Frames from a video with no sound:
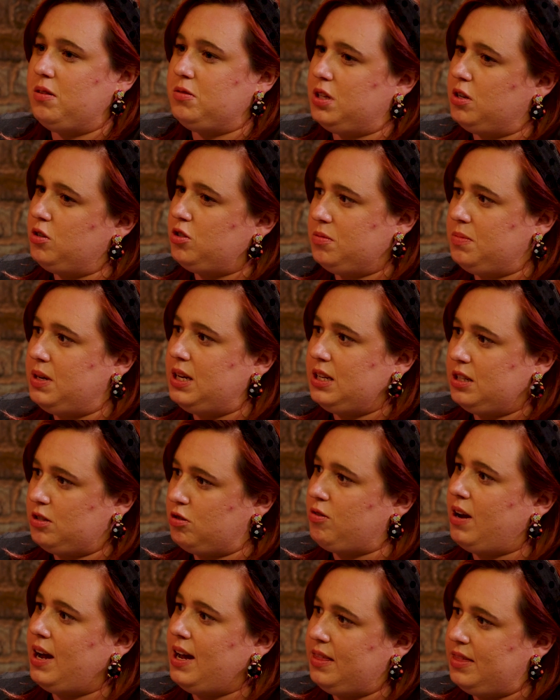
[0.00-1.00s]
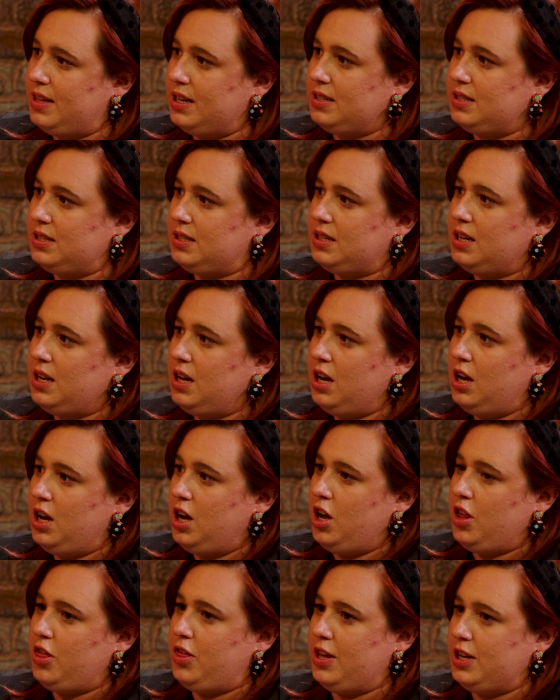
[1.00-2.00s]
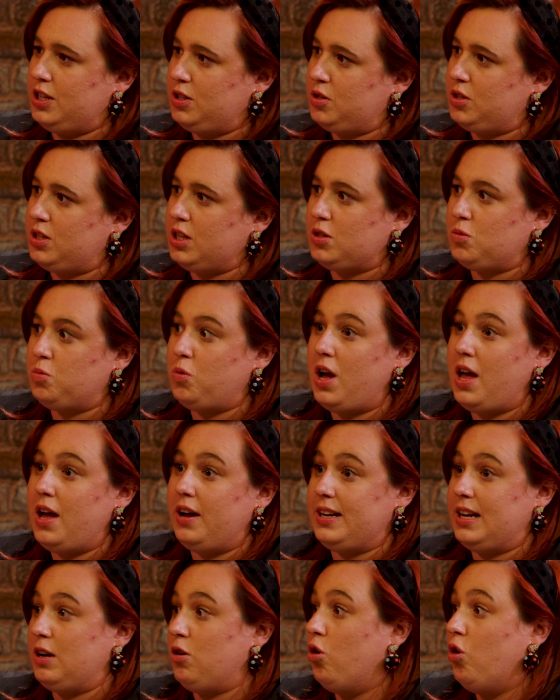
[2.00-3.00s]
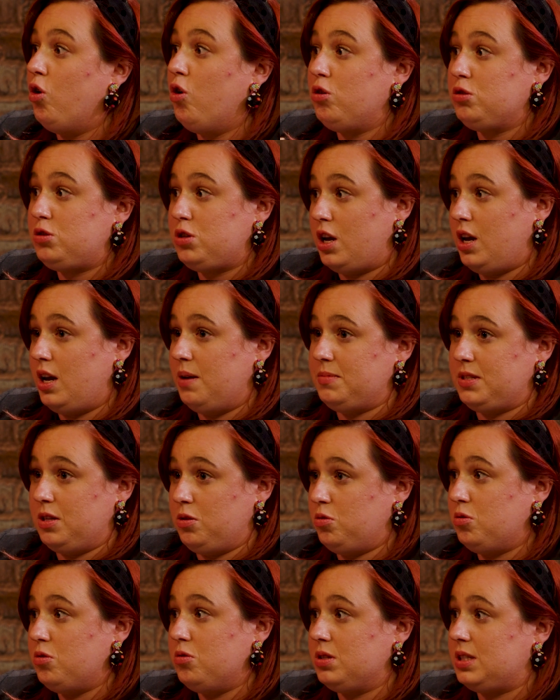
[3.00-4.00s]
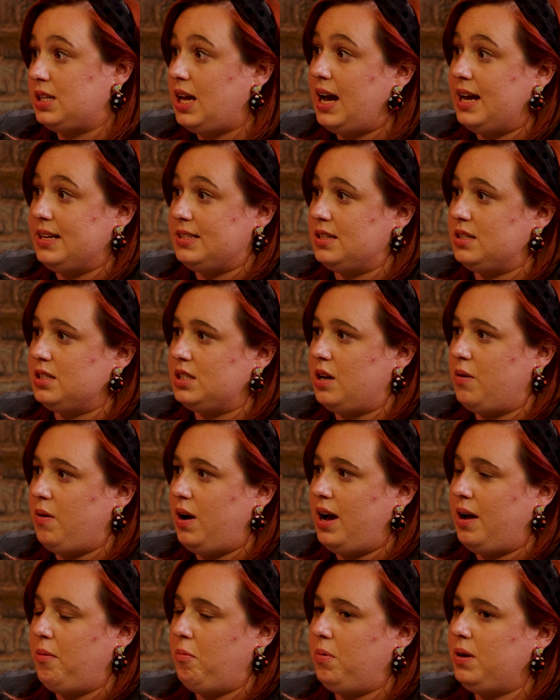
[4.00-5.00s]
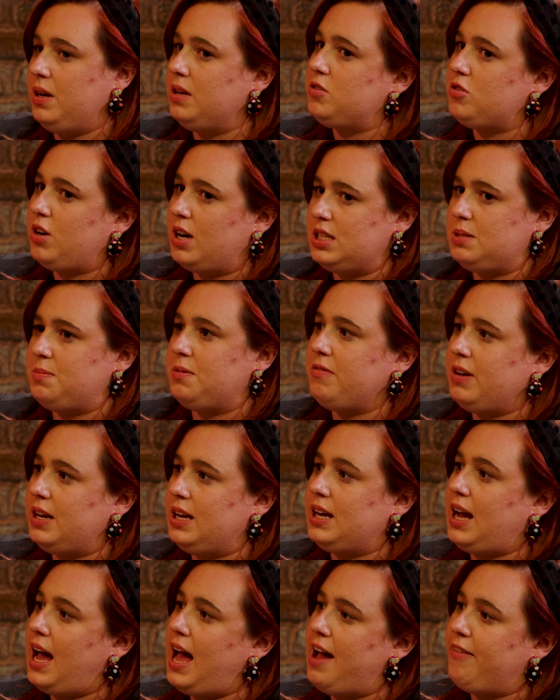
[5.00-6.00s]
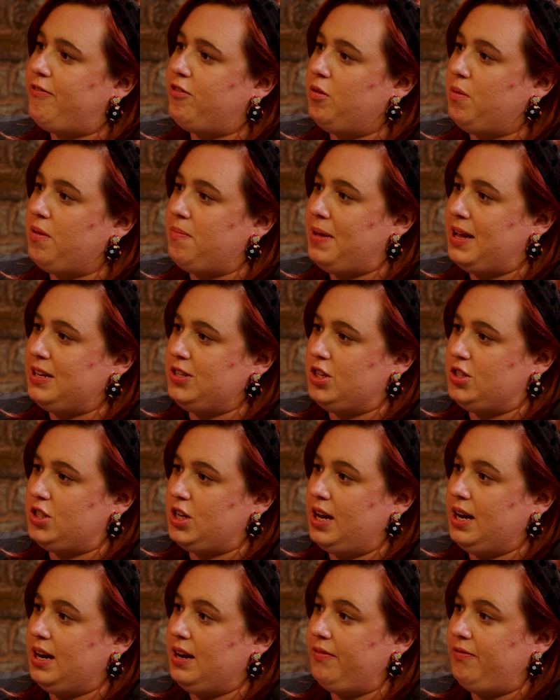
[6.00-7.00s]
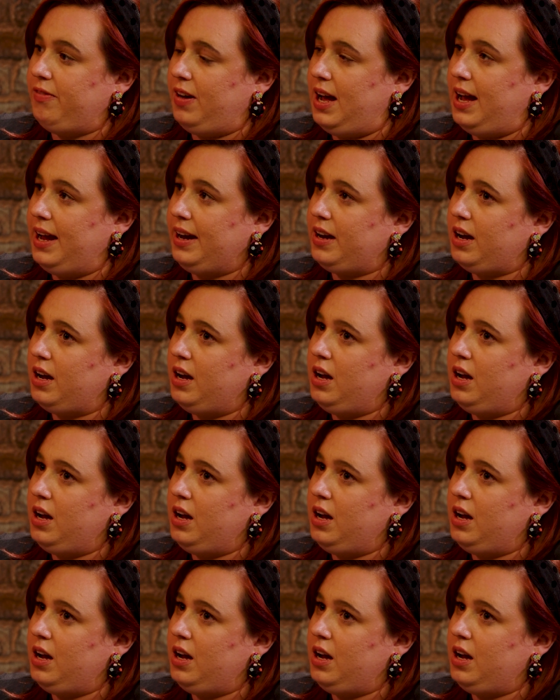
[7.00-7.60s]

social media's created this world in all terms and all sizes. So we try to be really careful with messaging of like